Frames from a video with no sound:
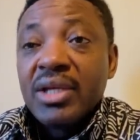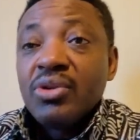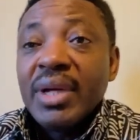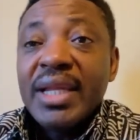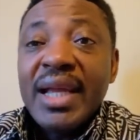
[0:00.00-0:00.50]

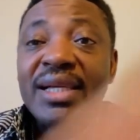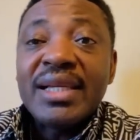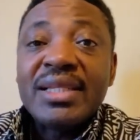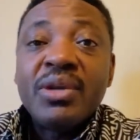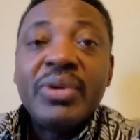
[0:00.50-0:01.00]
So when they
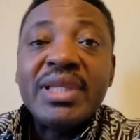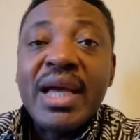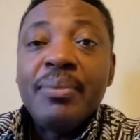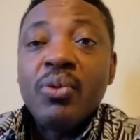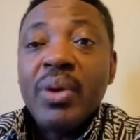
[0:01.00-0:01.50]
ask and say, wait,
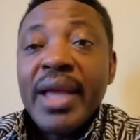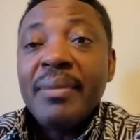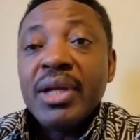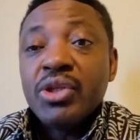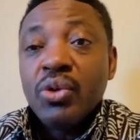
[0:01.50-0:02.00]
happen with
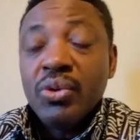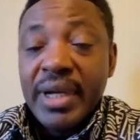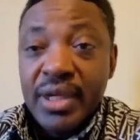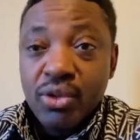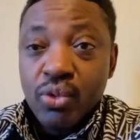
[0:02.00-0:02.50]

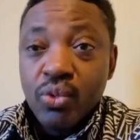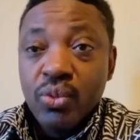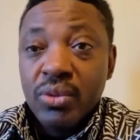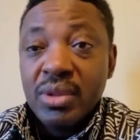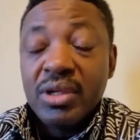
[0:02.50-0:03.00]
Ayabacho, na
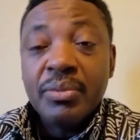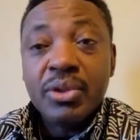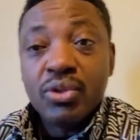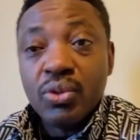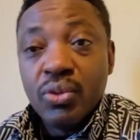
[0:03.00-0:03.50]
true, no
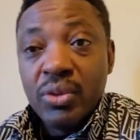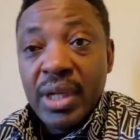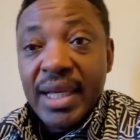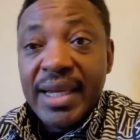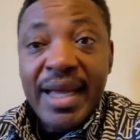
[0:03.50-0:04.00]
be true.
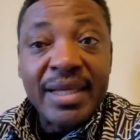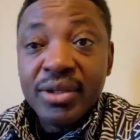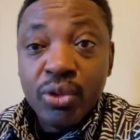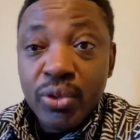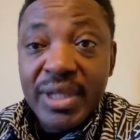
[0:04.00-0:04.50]
Na
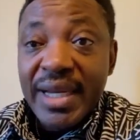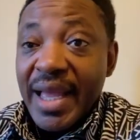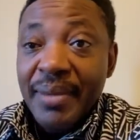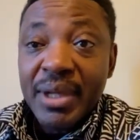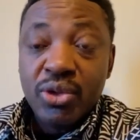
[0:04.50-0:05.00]
true say na
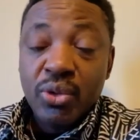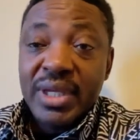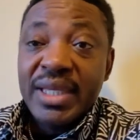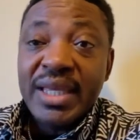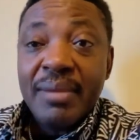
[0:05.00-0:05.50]

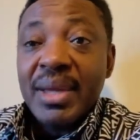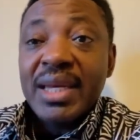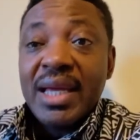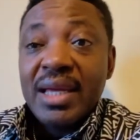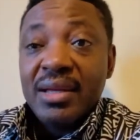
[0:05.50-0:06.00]
Ayabacho ki
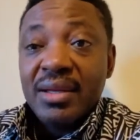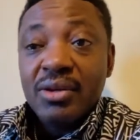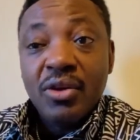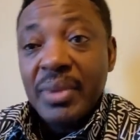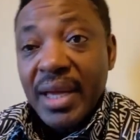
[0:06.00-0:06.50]
kemende,
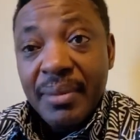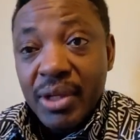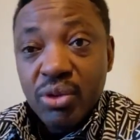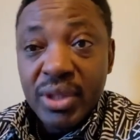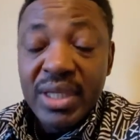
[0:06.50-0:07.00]
no be
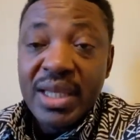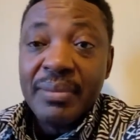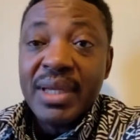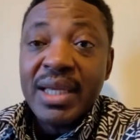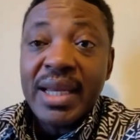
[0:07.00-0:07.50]
Ayabacho ki
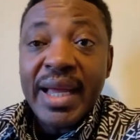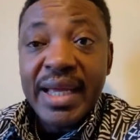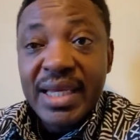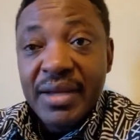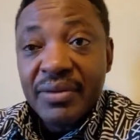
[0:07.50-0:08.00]
kemende, na
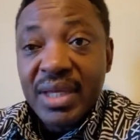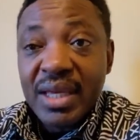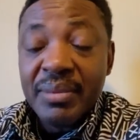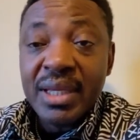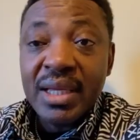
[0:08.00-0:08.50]
ADF ki
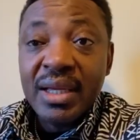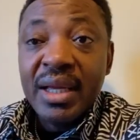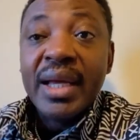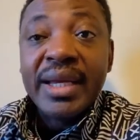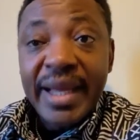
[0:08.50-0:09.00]
kemende.
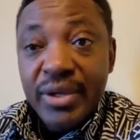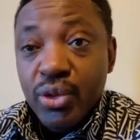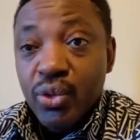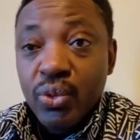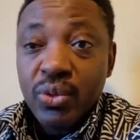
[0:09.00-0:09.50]
Na
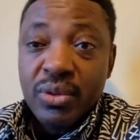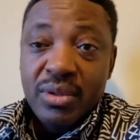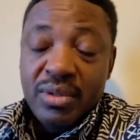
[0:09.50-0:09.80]
true.